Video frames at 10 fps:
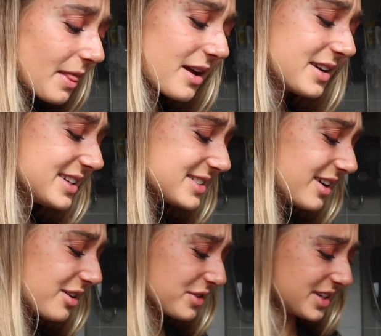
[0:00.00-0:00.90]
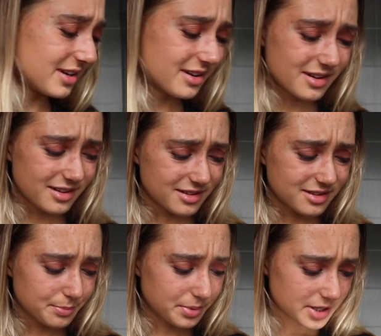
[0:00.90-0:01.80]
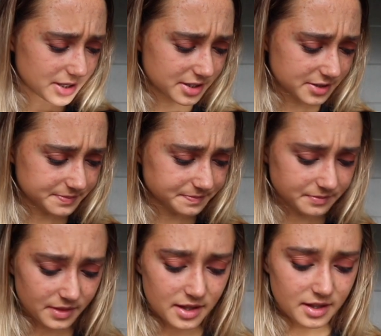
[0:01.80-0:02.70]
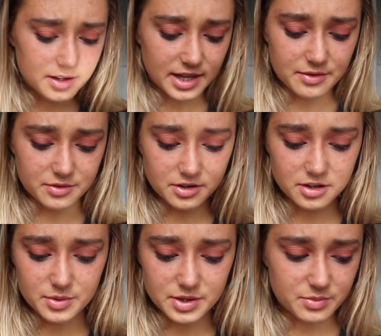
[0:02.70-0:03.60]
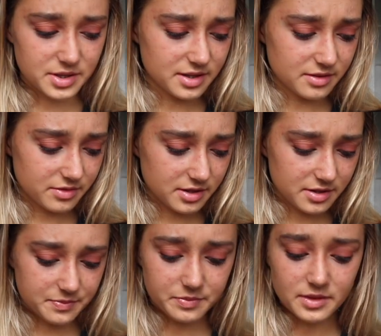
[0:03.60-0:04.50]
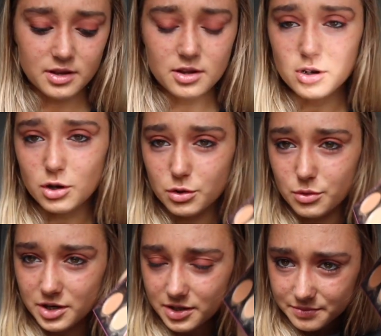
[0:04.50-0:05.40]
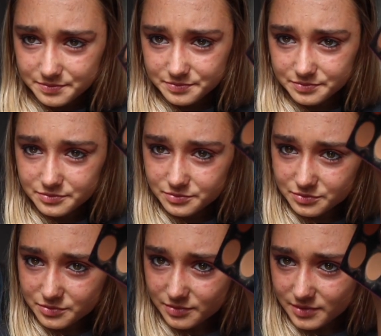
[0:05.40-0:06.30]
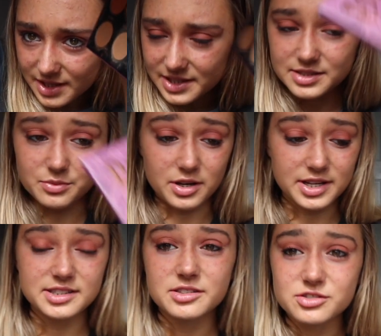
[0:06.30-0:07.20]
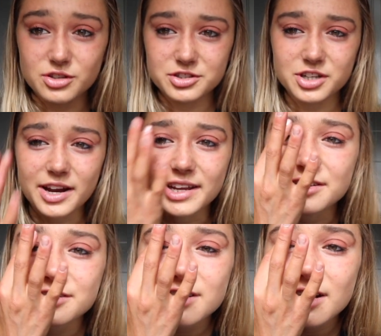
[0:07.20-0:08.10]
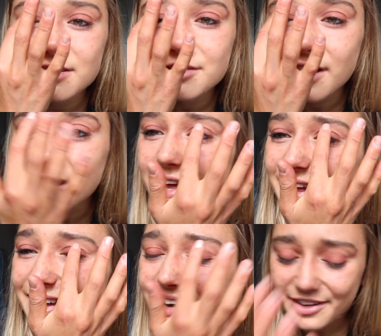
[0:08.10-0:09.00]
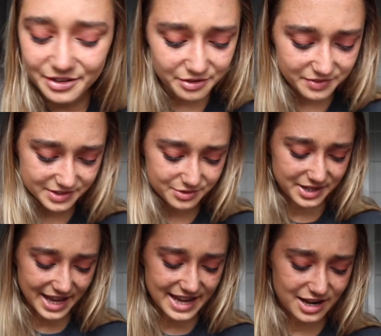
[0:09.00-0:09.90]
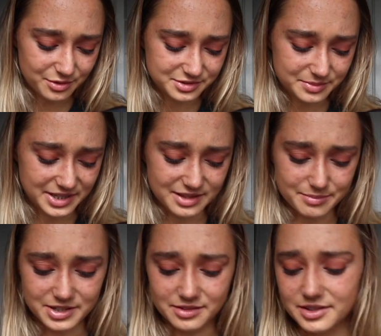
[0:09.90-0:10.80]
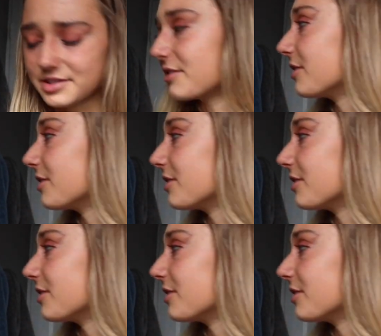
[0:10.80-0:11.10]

I need to hurry up. Okay, I'm gonna go in with Luna. This one is so shiny and just kind of do like, I don't know if you called a halo or something in the middle. I don't